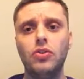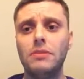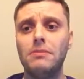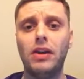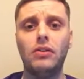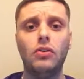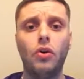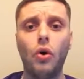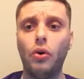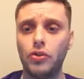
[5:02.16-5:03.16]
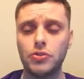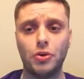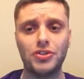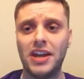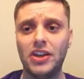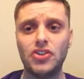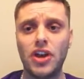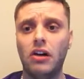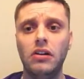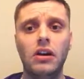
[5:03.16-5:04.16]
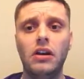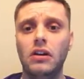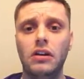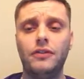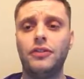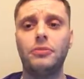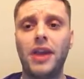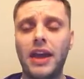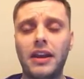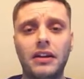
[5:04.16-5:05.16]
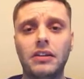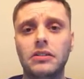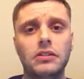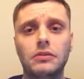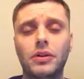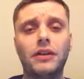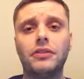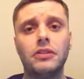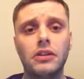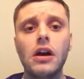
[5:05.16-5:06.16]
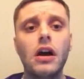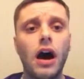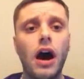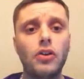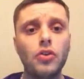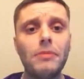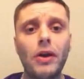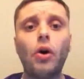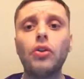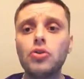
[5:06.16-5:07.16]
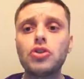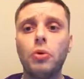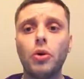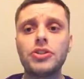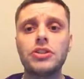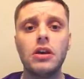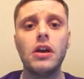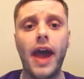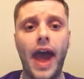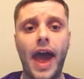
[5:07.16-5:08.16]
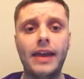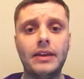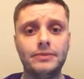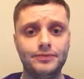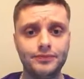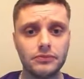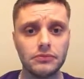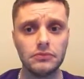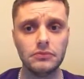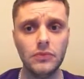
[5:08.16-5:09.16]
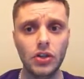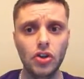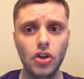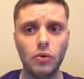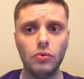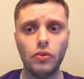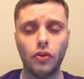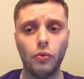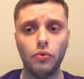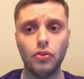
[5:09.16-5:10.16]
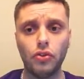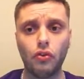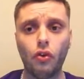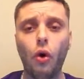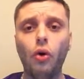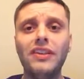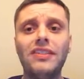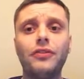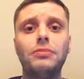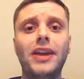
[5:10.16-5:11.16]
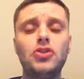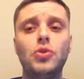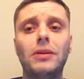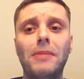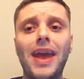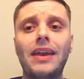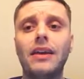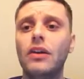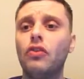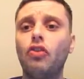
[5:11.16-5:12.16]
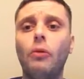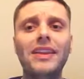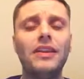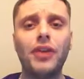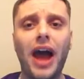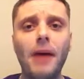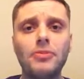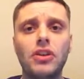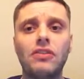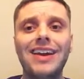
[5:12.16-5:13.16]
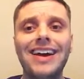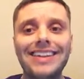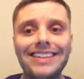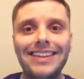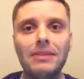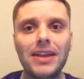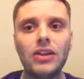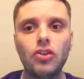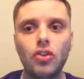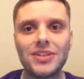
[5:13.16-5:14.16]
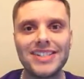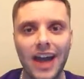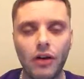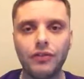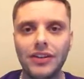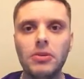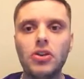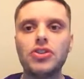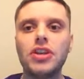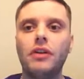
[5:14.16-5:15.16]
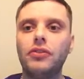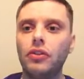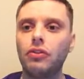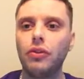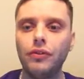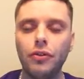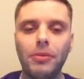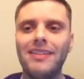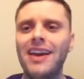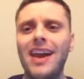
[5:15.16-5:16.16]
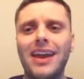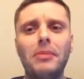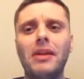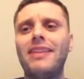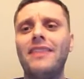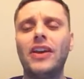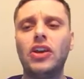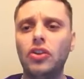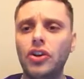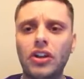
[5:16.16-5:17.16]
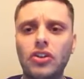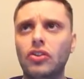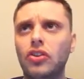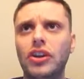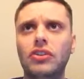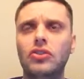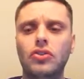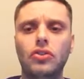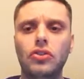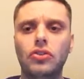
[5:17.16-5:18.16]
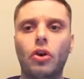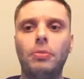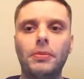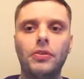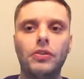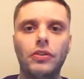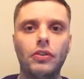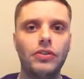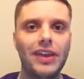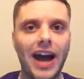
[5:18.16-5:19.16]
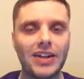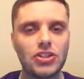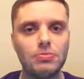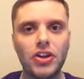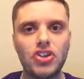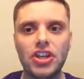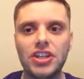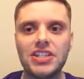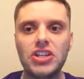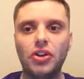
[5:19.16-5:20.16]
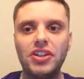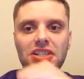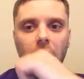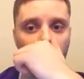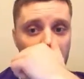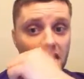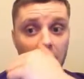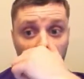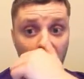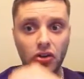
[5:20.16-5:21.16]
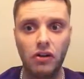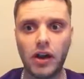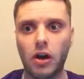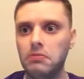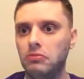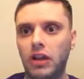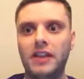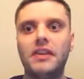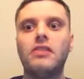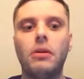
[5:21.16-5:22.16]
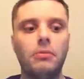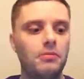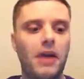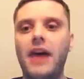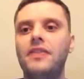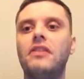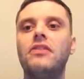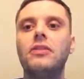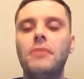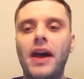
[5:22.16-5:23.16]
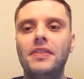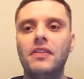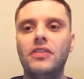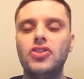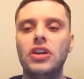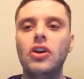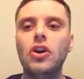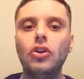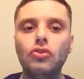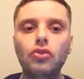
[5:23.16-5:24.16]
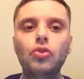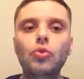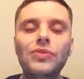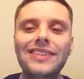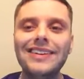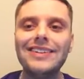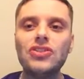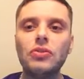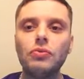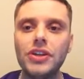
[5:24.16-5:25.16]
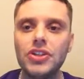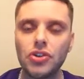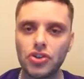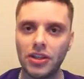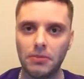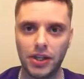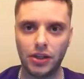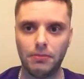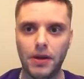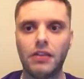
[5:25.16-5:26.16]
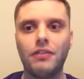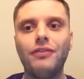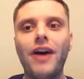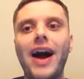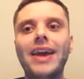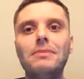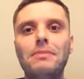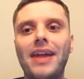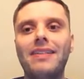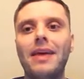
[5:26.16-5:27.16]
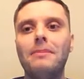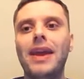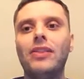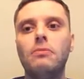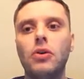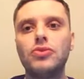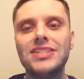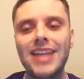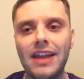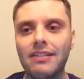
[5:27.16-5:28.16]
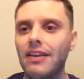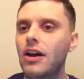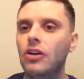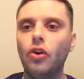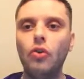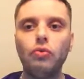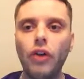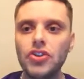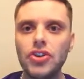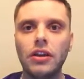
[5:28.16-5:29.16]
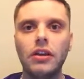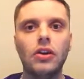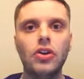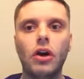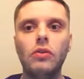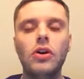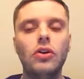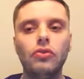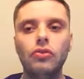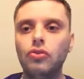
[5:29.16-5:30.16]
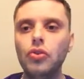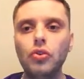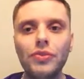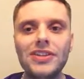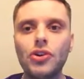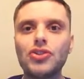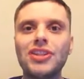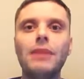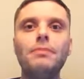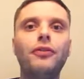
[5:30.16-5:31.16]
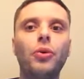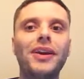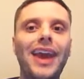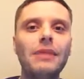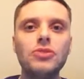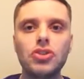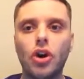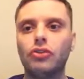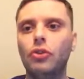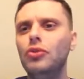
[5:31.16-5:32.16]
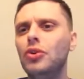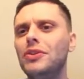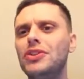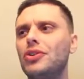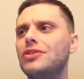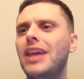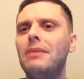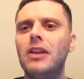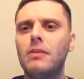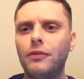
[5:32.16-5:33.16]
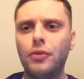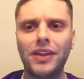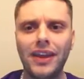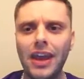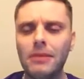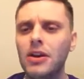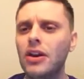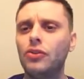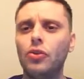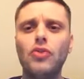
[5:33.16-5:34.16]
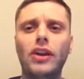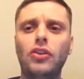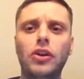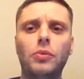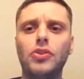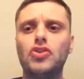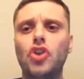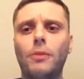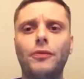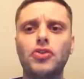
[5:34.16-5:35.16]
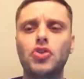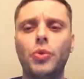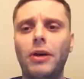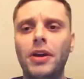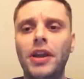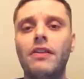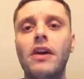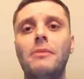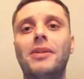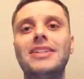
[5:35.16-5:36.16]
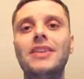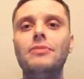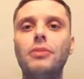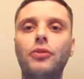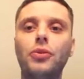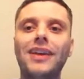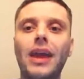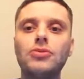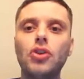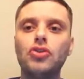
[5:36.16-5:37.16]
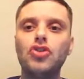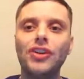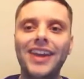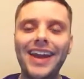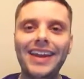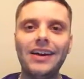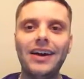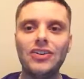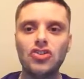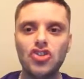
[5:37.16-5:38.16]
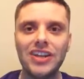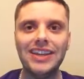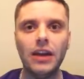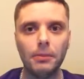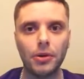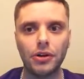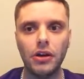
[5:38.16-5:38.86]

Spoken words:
you can bet all those sports. NHL, if you're from Canada, whatever. You can bet all those sports. And, so there's all these different plays you can make, so many different options. Limit yourself to the 3 or 4 bets. And I'm not saying like you open up the odds spreadsheet and you see all these numbers and you're like, oh, like this number, add this to the sheet. Do diligent research in limiting your bets. Find bets that make the most sense. Don't rush it. Do your research the night before games start. Don't do your research 10 minutes before the game. Don't try to look at where the sharp versus square money is, because even before the game starts, you're getting a shitty number.